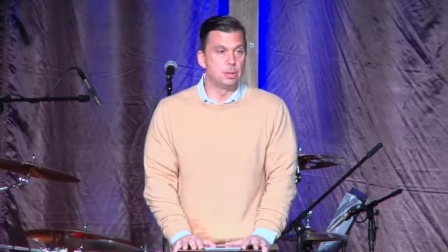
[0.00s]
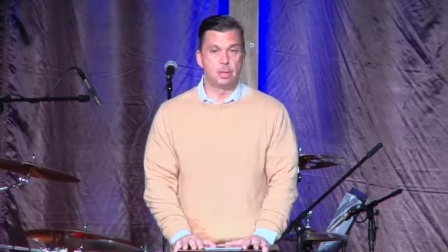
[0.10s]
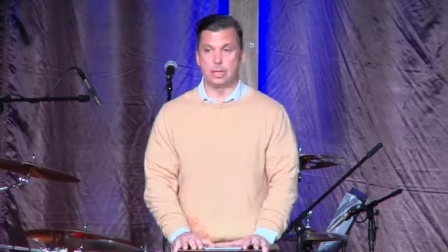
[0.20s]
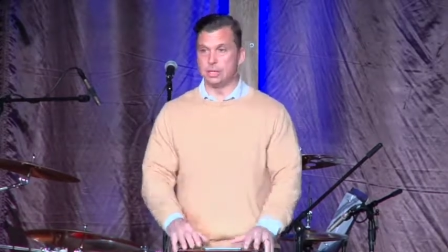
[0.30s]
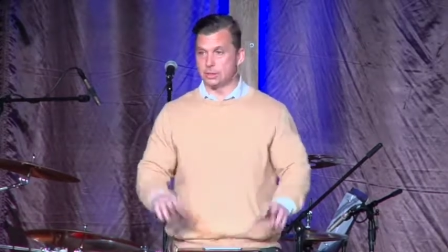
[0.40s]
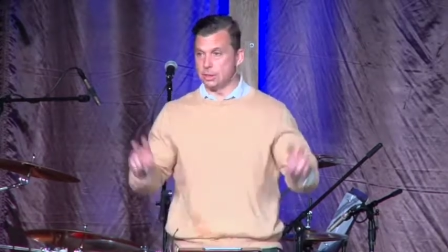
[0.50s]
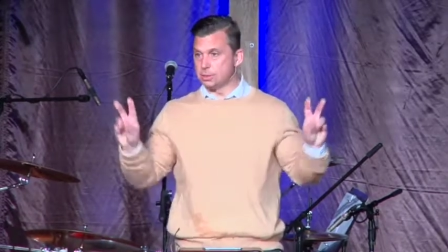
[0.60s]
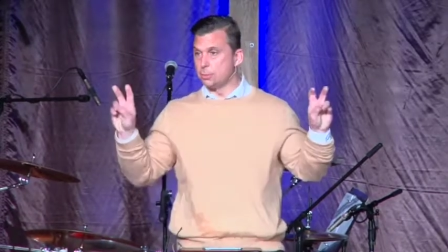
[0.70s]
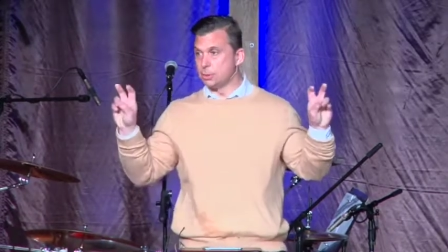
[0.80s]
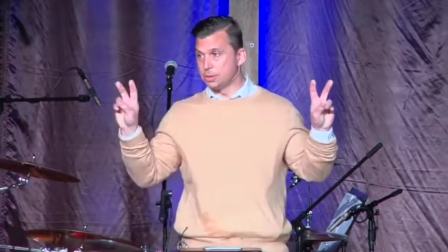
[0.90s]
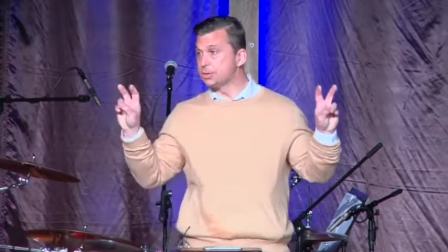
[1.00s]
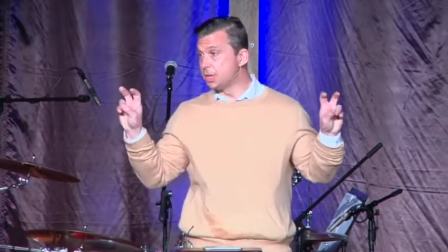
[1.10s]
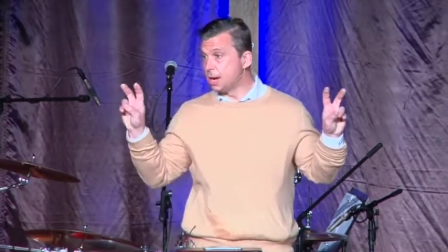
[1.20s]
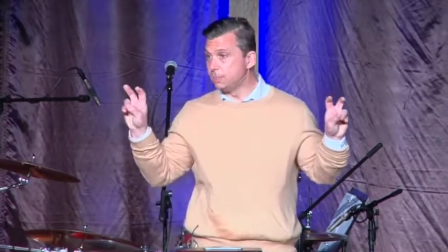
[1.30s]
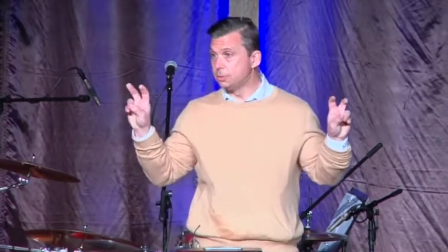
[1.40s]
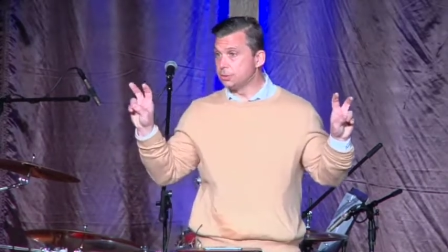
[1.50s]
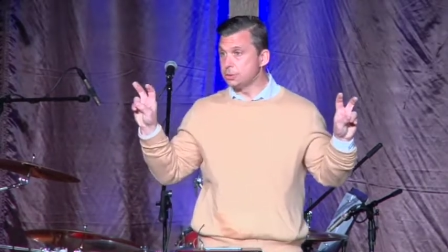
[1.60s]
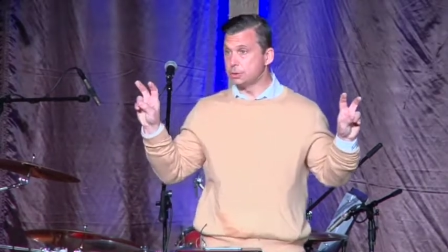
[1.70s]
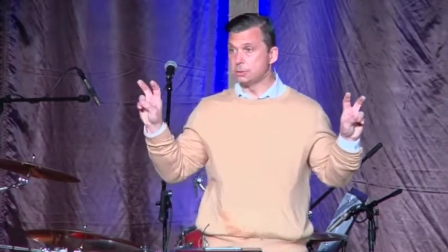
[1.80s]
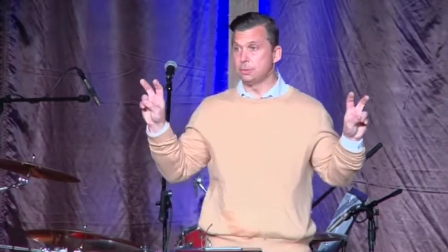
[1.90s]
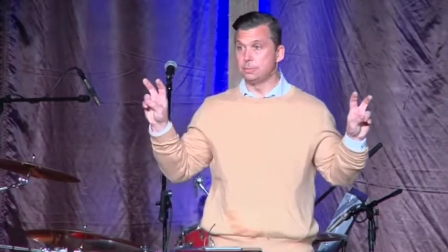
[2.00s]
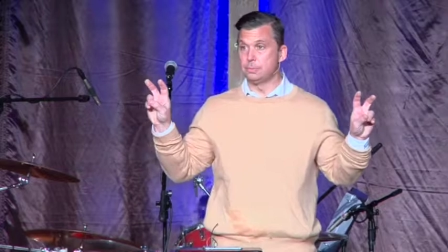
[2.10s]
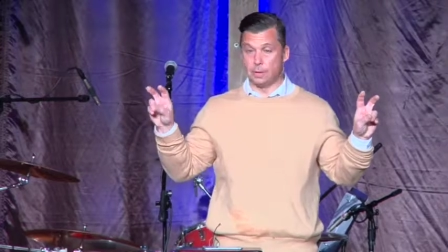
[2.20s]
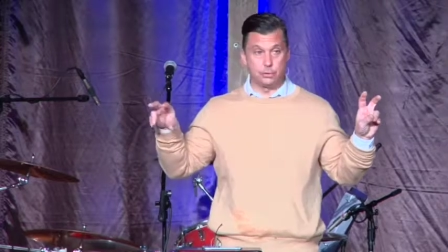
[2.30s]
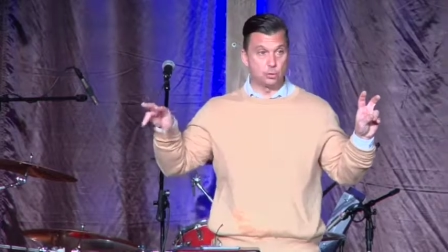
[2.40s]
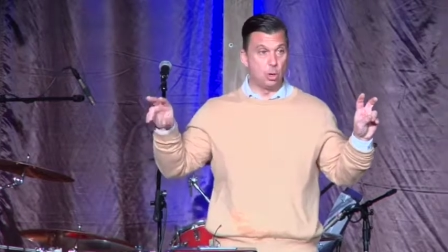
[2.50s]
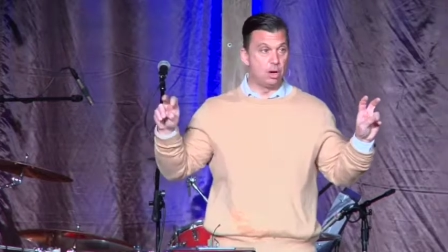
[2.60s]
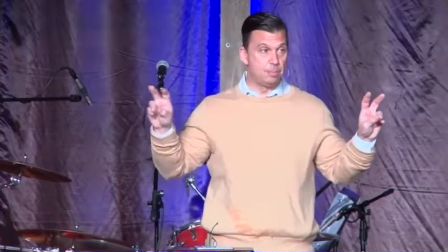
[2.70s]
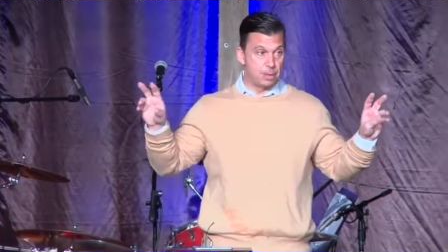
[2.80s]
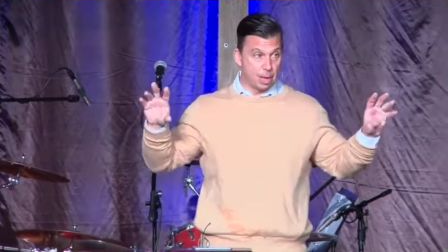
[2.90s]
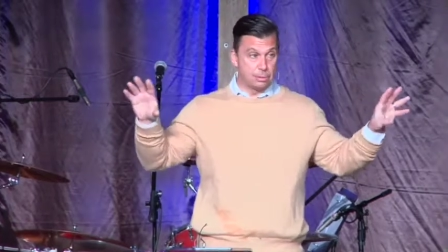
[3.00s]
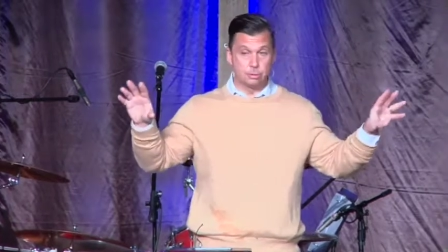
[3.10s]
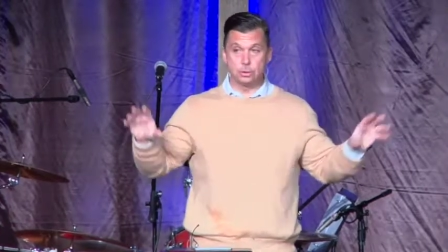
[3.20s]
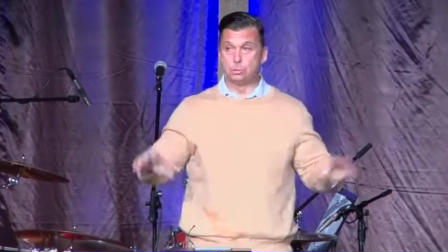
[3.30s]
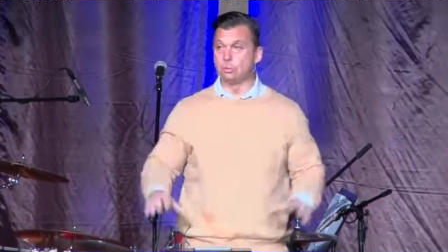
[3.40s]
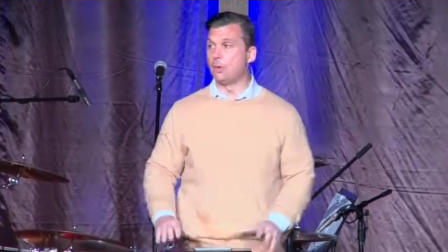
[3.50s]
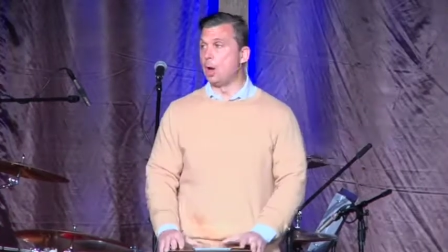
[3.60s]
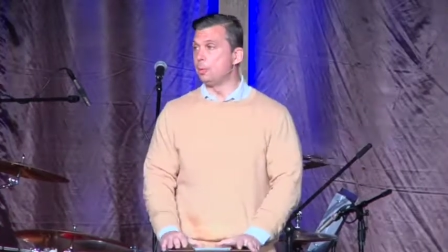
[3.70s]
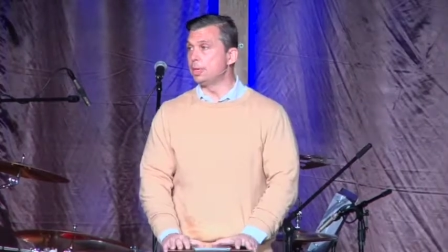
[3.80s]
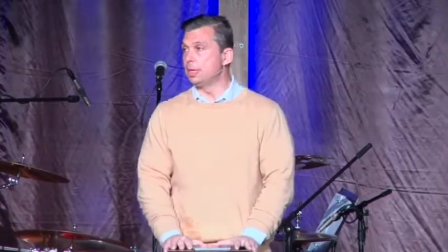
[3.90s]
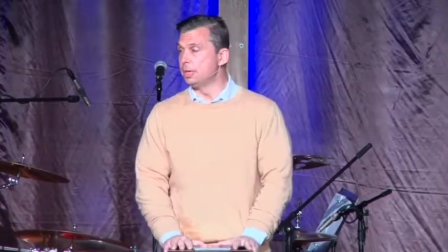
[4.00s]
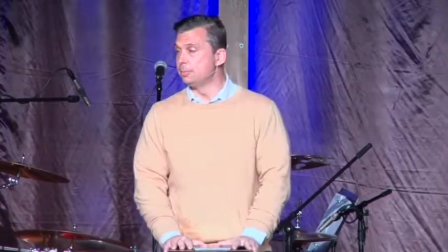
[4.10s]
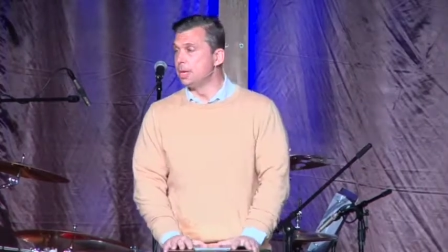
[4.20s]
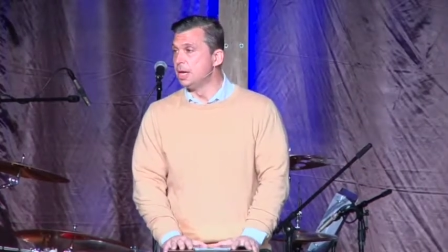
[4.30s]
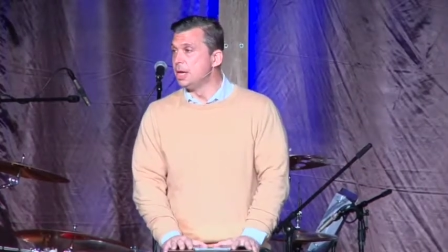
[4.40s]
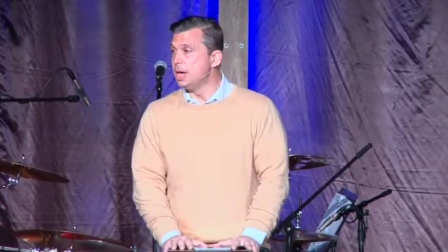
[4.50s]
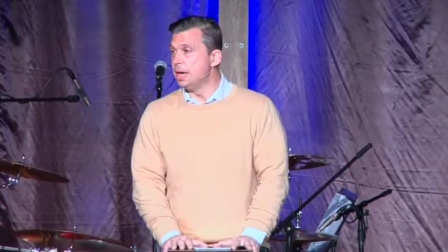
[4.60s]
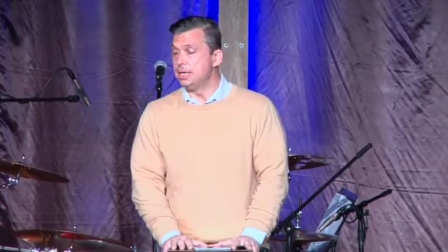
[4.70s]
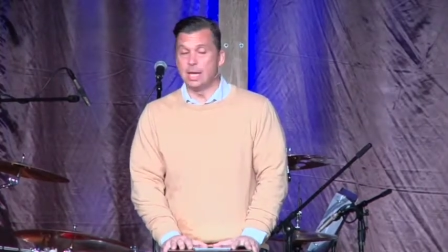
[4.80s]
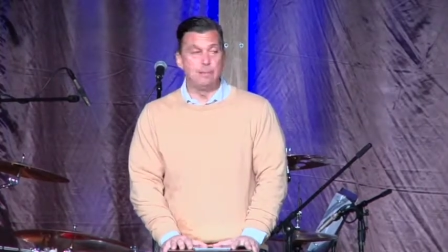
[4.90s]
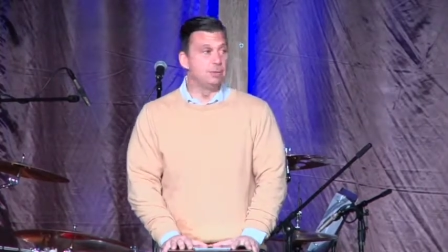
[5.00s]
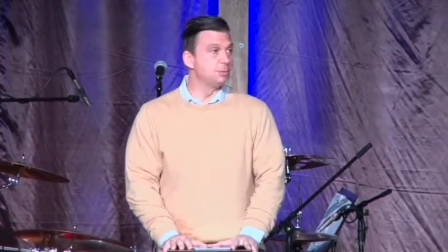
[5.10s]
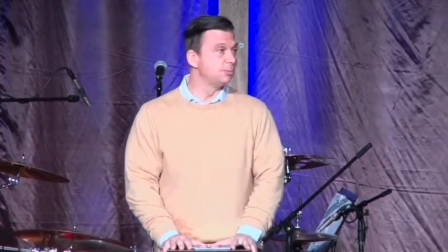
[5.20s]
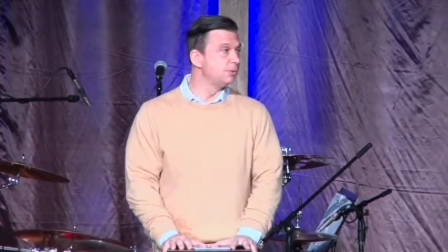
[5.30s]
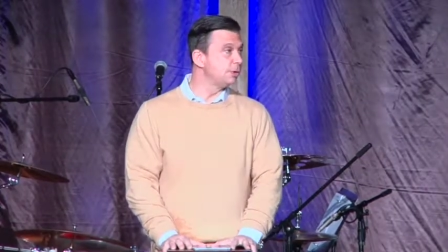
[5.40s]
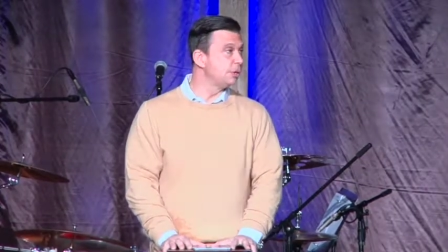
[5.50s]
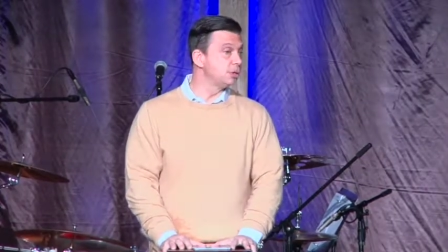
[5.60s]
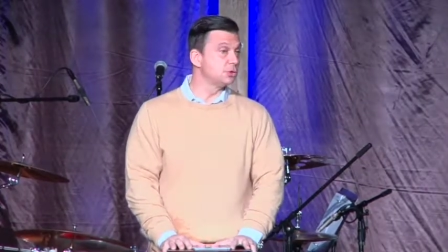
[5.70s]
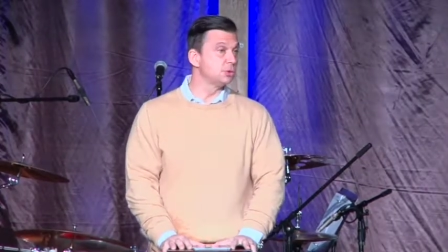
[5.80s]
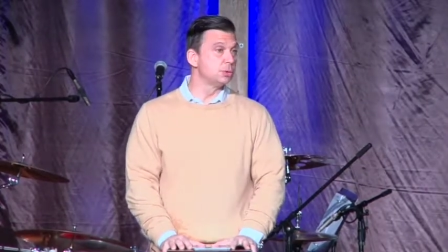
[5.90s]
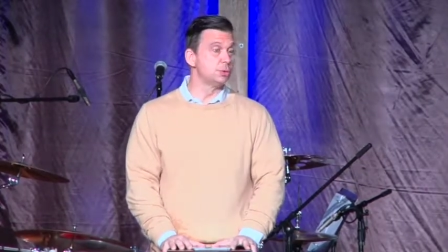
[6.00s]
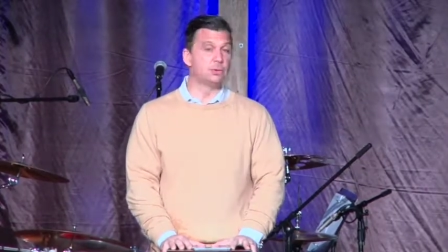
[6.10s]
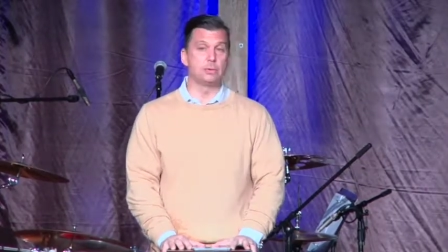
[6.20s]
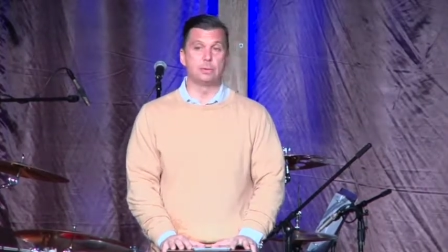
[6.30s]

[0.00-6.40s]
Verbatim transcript: and it says the word disciples, not the 12, but others who were following him, and he gave them some very hard truth.